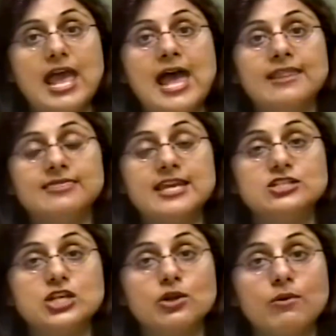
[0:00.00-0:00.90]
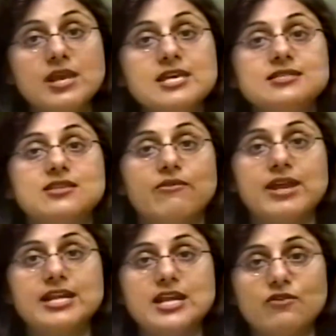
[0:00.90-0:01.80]
and they decrease the
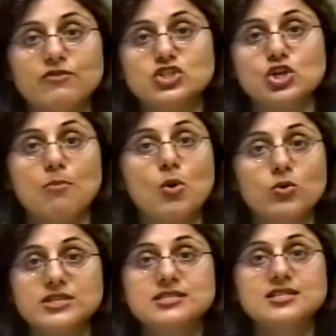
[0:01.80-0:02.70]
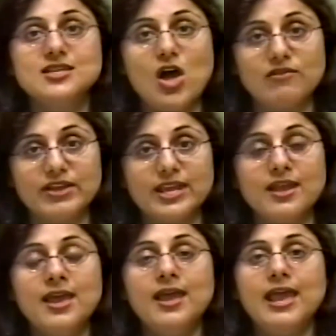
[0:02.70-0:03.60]
rate at which your bone is dissolving.
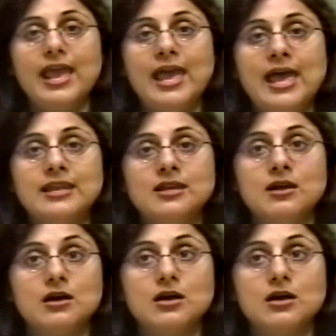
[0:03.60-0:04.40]
And